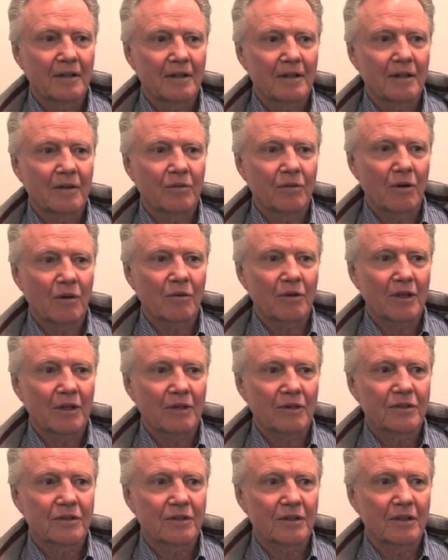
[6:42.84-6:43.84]

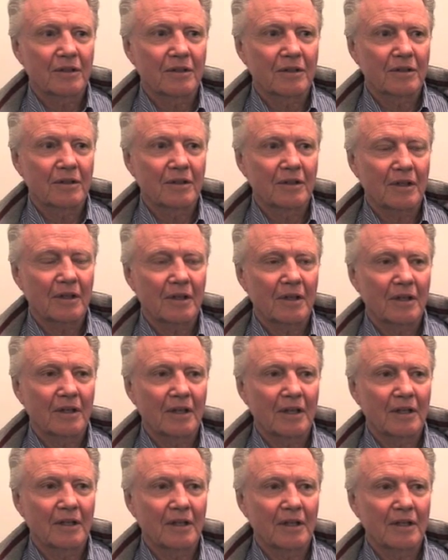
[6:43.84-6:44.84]
Erroneous, yeah,
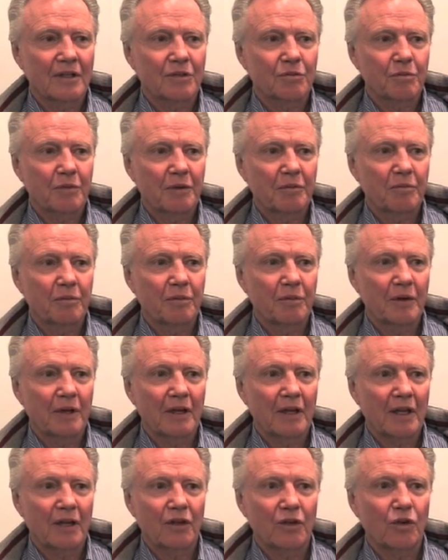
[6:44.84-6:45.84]
and it's been,
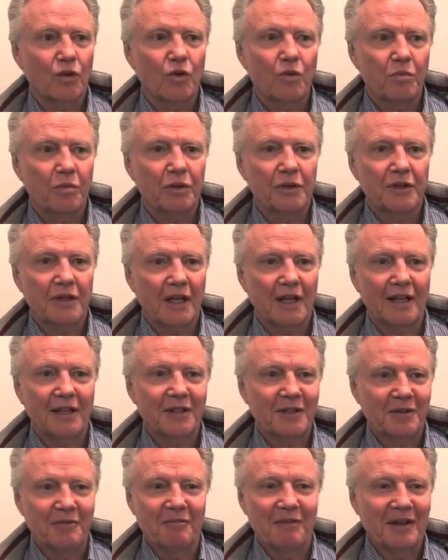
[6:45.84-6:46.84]
and I don't know who put that
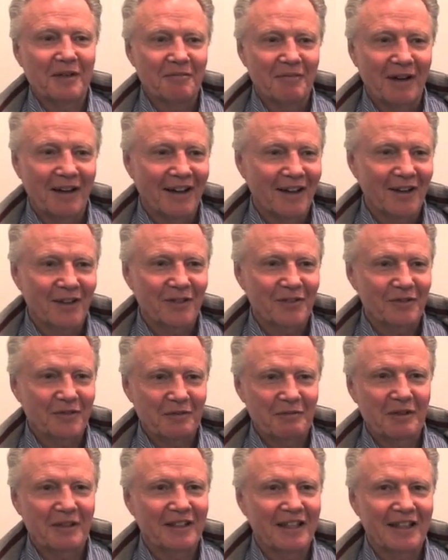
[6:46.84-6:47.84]
into my biography,
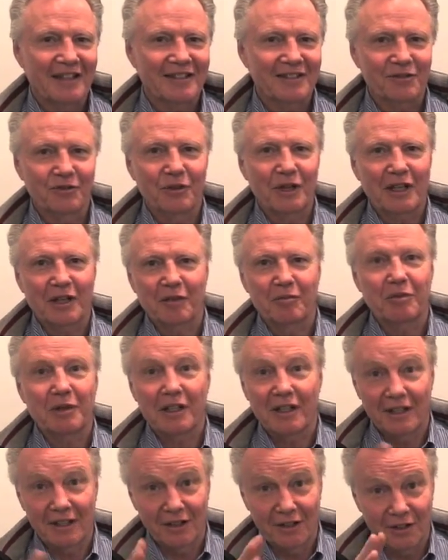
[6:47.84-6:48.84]
but that's
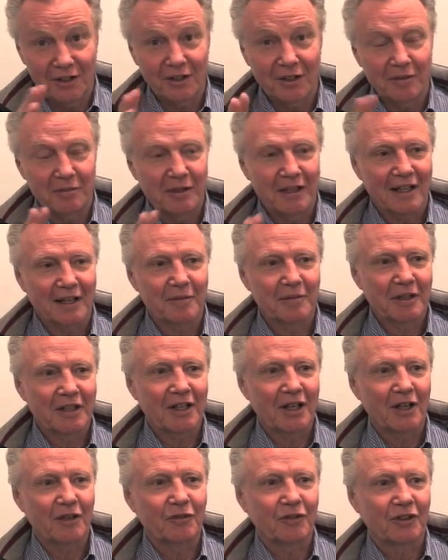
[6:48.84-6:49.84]
Wikipedia. You know what I mean? You got to be
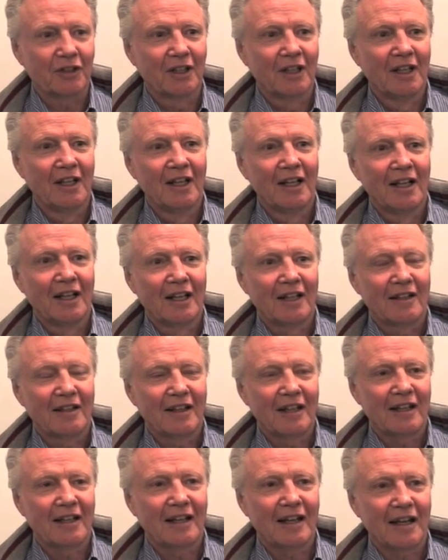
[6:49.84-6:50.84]
careful.
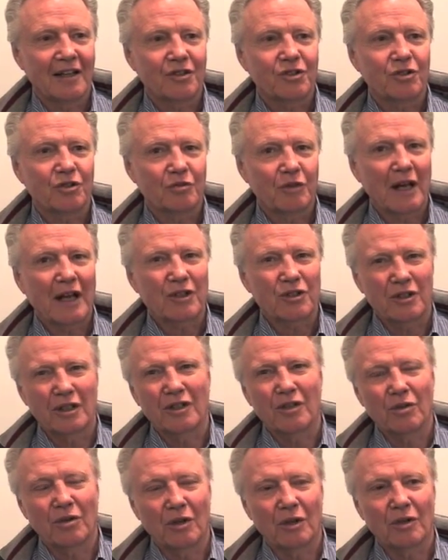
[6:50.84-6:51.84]
I should actually
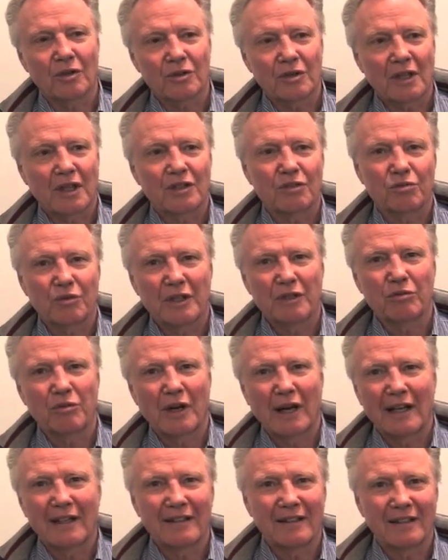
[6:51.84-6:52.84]
call those guys,
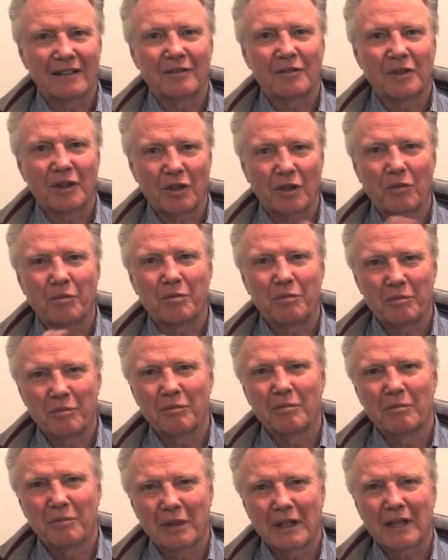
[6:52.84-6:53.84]
rewrite. You know,
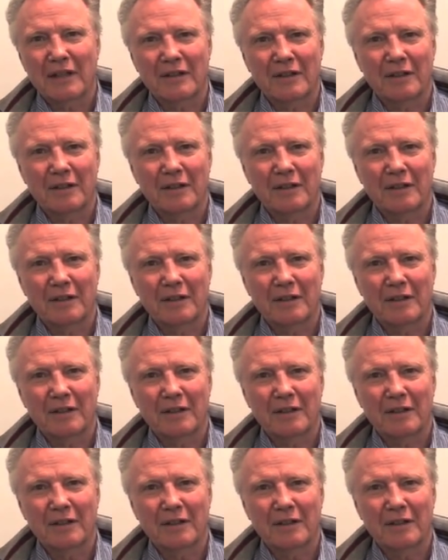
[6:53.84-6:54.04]
get the.